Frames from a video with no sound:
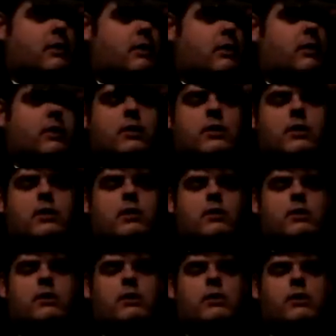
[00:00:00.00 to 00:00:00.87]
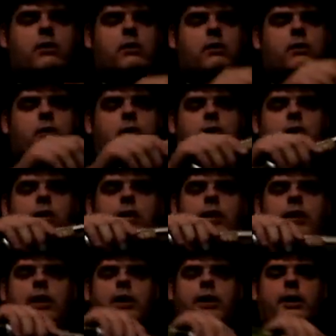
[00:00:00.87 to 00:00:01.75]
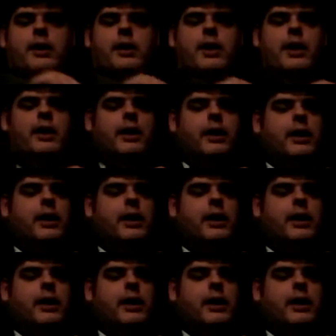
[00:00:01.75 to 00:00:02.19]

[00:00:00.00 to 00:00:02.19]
Oh, Looky that, guys.